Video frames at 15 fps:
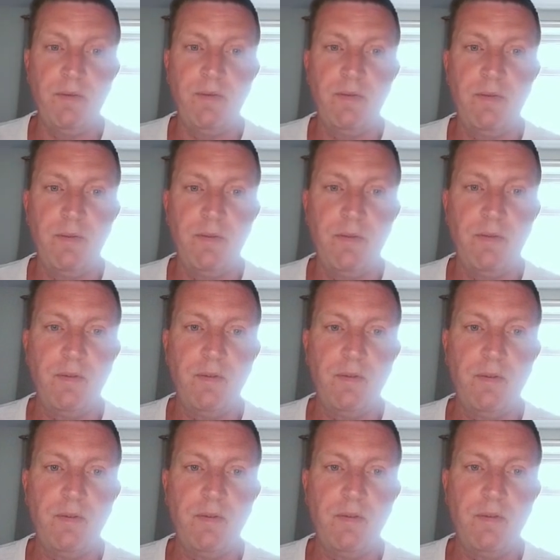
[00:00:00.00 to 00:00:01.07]
What
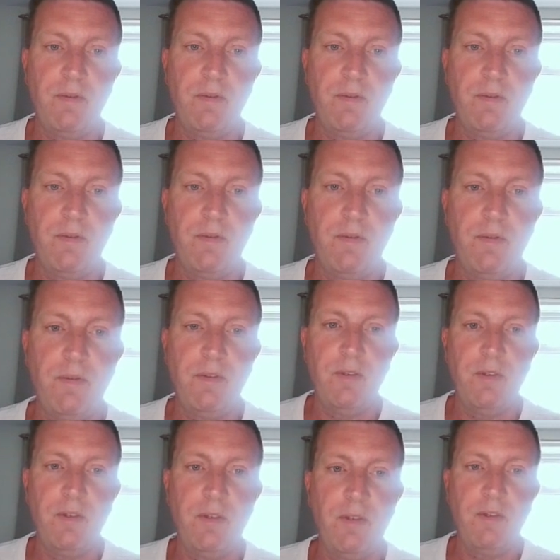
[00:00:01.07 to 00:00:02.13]
this
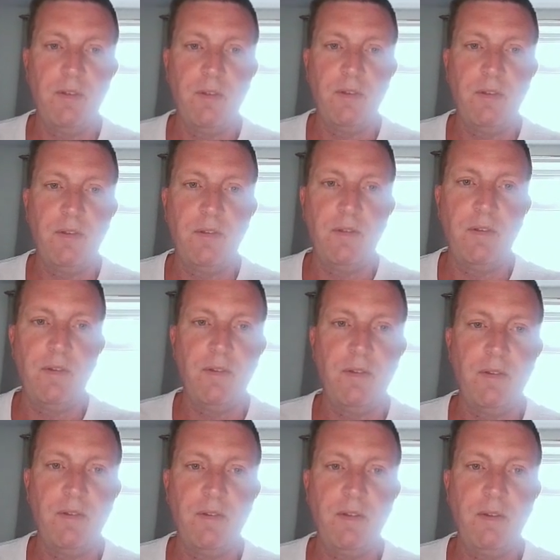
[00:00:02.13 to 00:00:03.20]
player does is
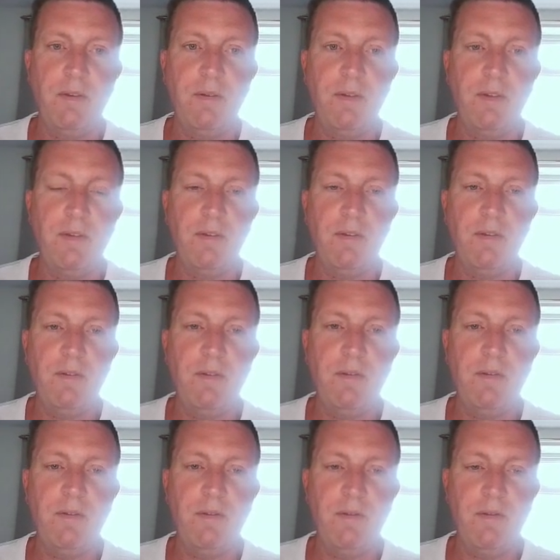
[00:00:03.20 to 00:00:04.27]
managed to pack so
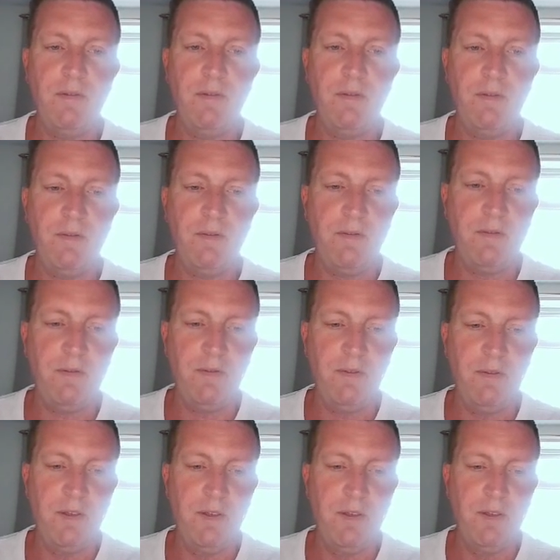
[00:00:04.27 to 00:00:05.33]
much
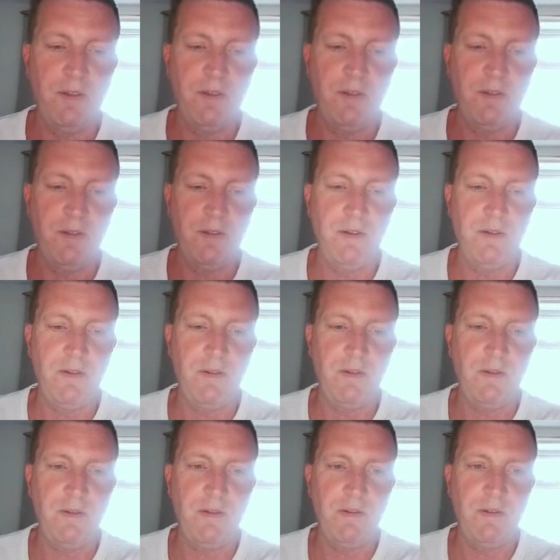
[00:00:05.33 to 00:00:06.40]
into this book,
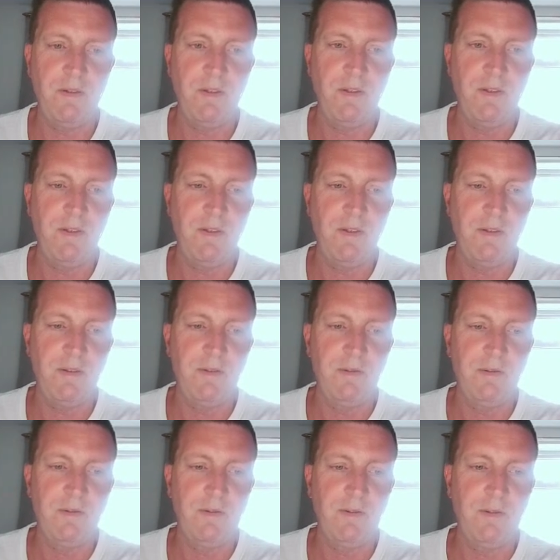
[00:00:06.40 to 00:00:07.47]
such a small space,
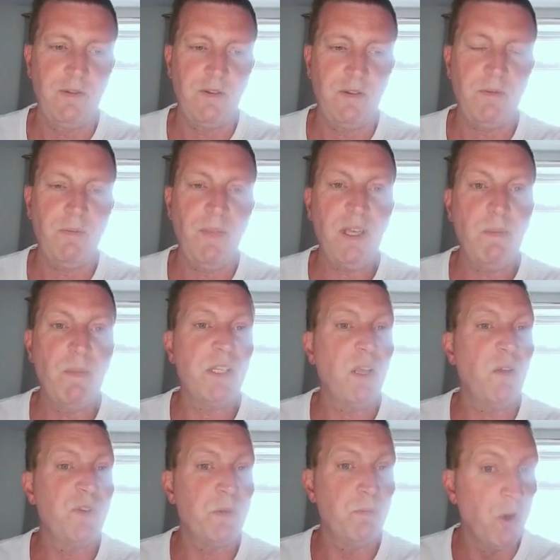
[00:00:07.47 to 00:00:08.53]
really. Making
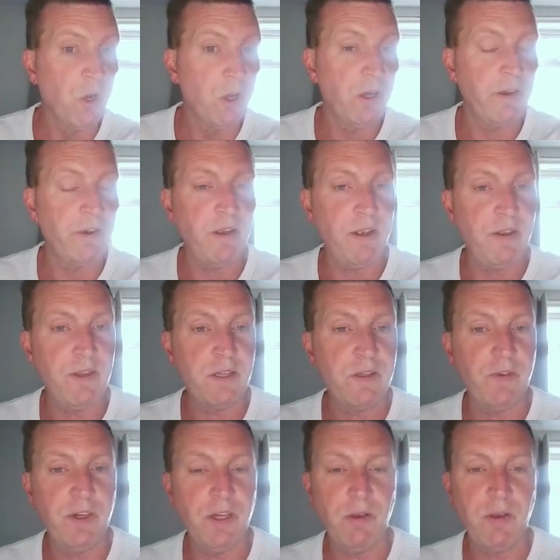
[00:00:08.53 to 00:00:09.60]
myself smaller in this
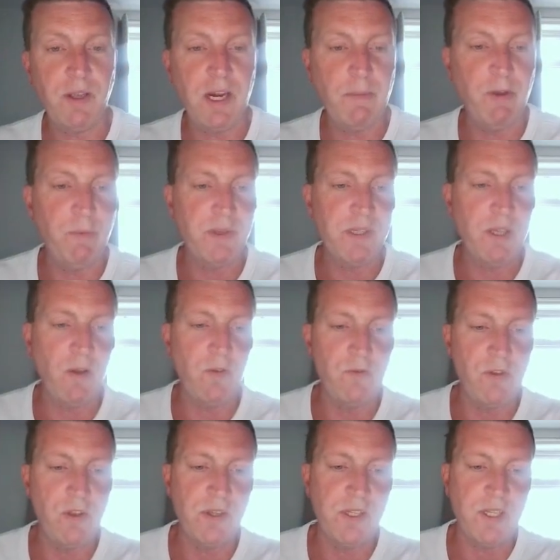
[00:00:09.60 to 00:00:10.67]
video. Can I move myself
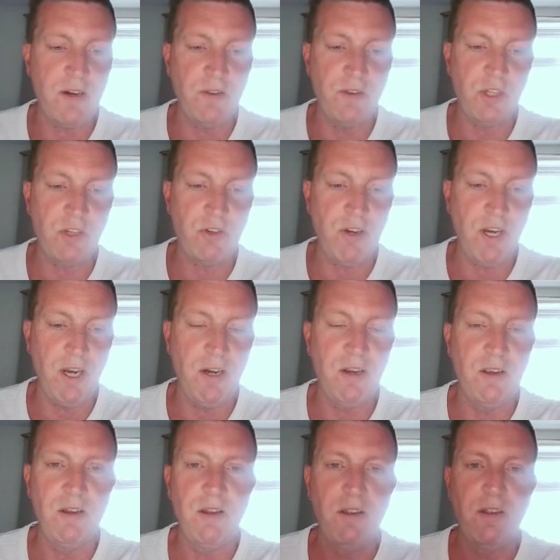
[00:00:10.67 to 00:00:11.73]
on the other side of the screen?
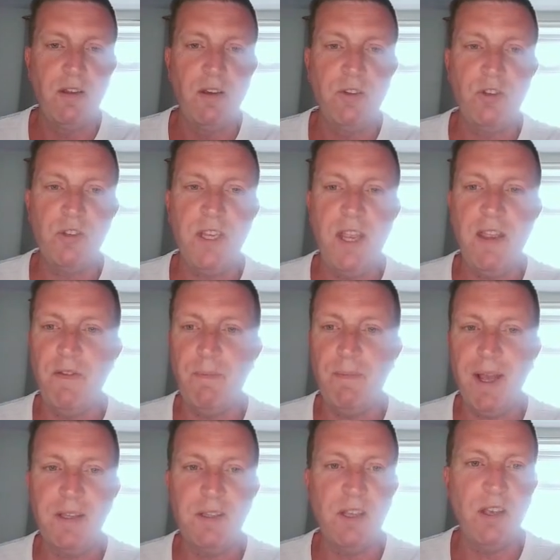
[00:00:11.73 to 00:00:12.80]
Does it even
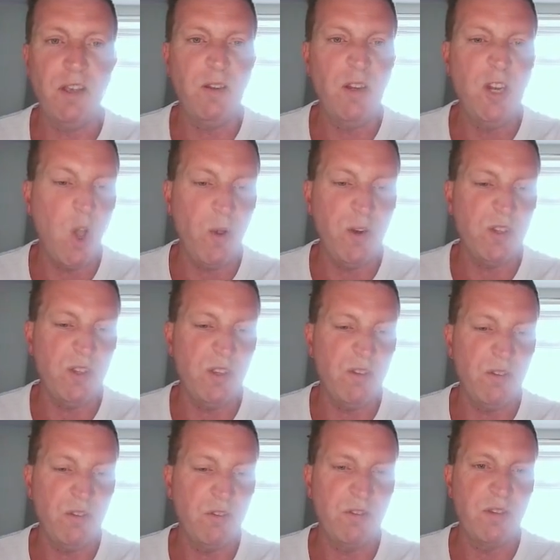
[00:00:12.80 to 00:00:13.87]
matter? No, it
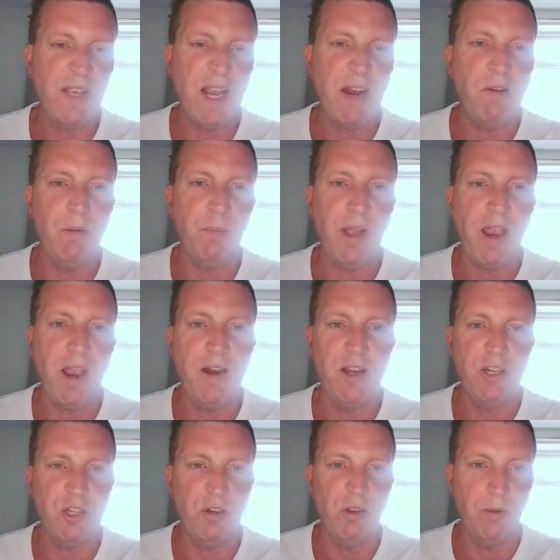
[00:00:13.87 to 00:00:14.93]
doesn't. So it's carry on playing
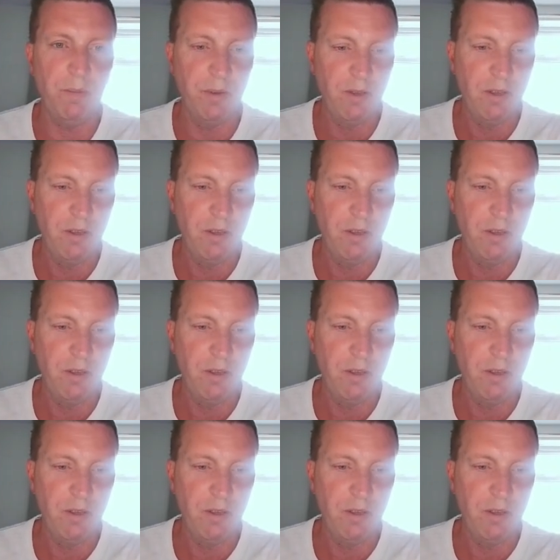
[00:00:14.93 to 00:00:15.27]
and shut up.